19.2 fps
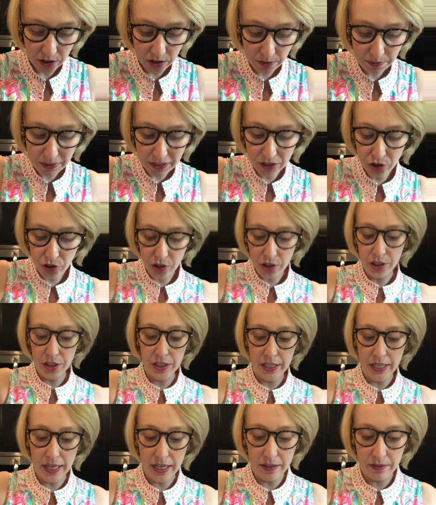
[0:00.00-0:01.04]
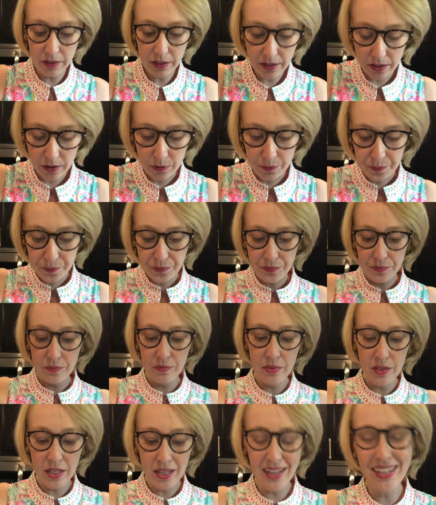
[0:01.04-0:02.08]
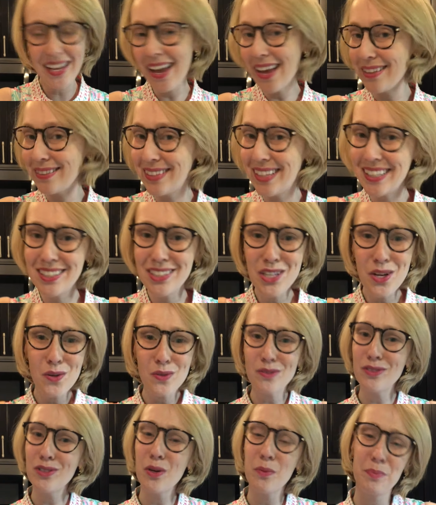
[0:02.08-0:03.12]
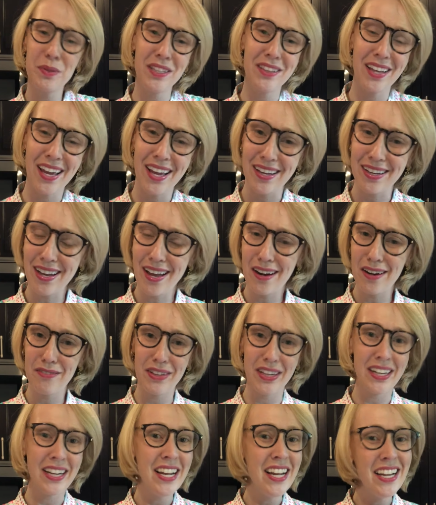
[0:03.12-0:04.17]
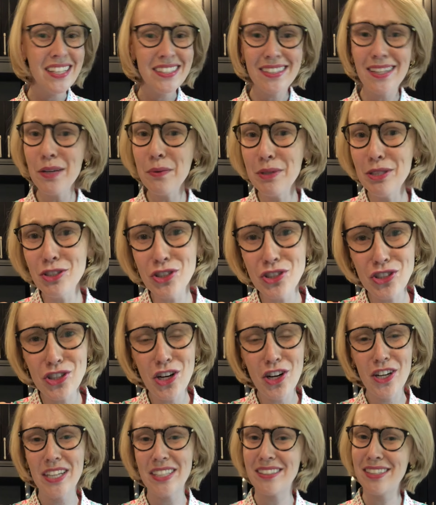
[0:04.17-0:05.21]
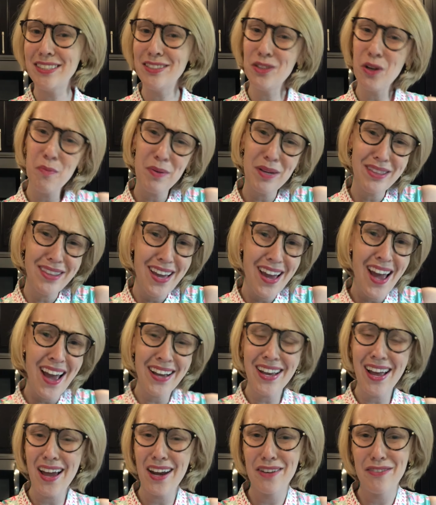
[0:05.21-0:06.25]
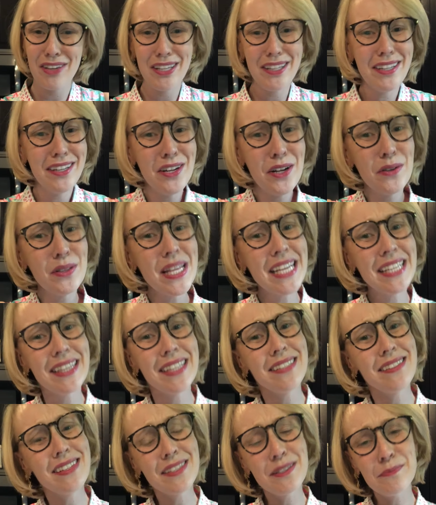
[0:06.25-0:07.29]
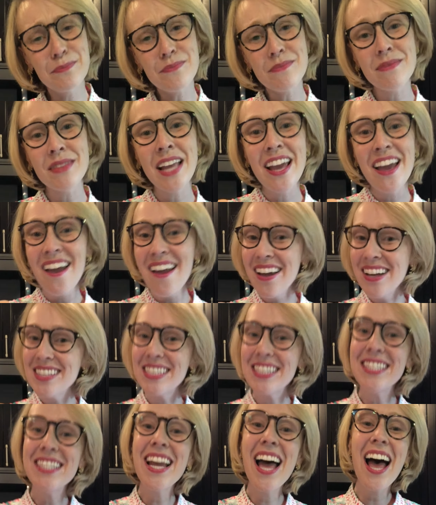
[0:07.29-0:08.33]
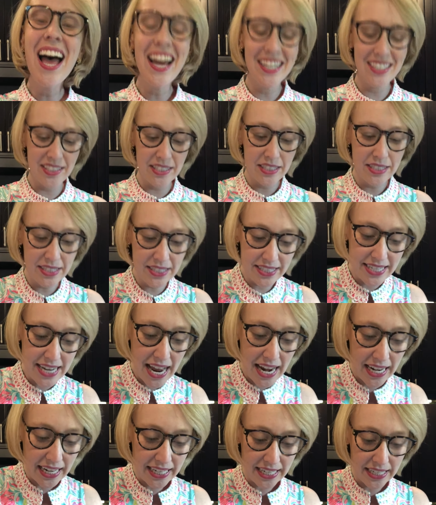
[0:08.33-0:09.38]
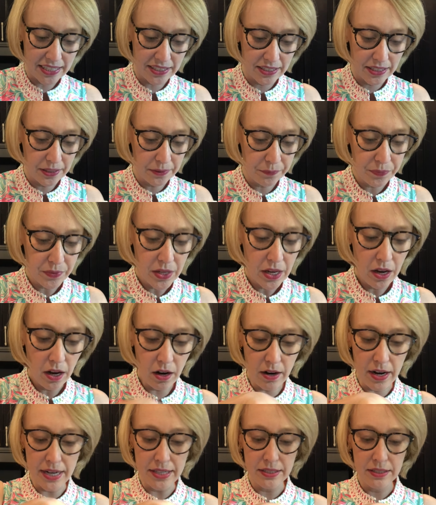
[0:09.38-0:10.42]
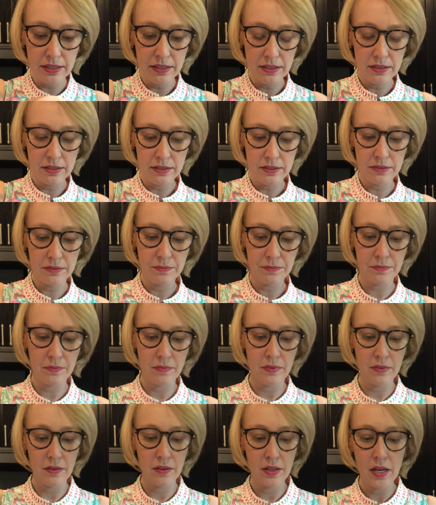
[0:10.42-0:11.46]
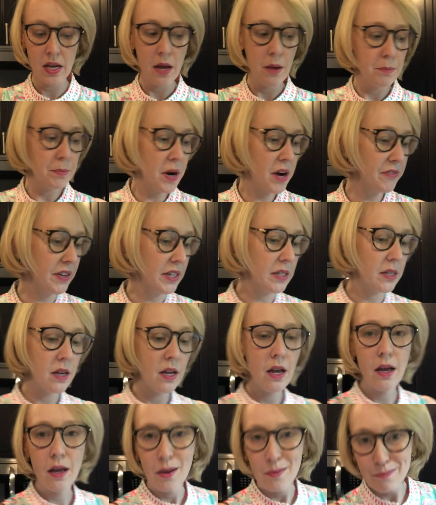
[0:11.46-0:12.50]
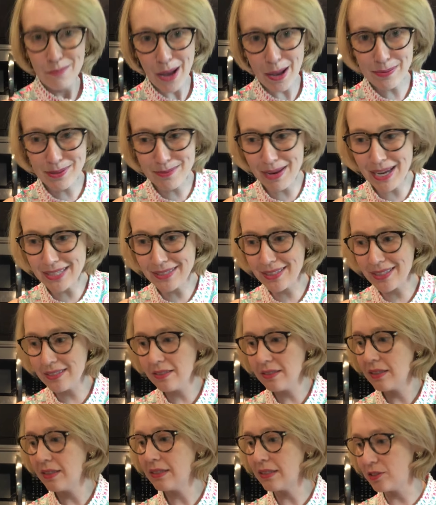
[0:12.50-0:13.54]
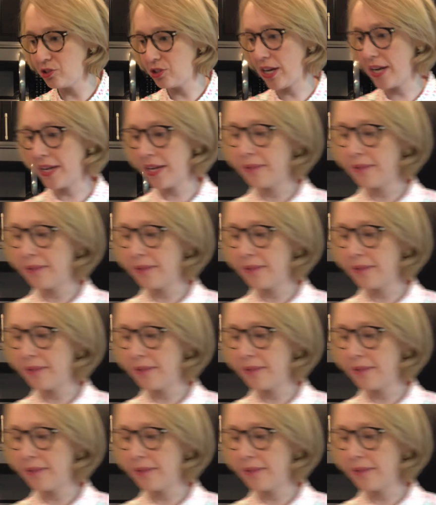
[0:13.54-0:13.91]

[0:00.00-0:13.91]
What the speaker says: make sure you get, you know, again, like don't beat the heck out of it. It's like when you're stirring, like don't beat the heck out of it. You know, like it's nice, it's delicate. All right, perfect. Pop some ice in, let's shake